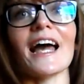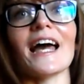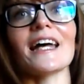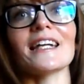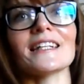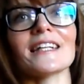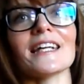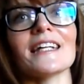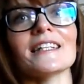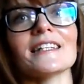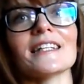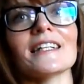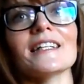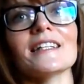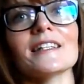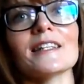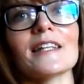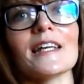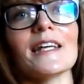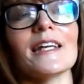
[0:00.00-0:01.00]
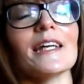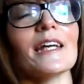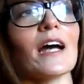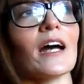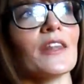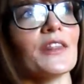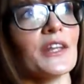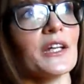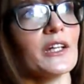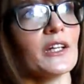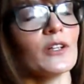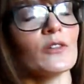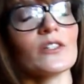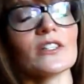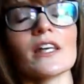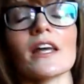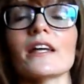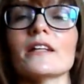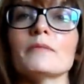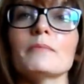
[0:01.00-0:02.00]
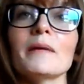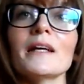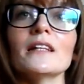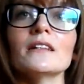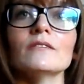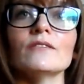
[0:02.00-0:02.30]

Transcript: and it is the, I think you say it,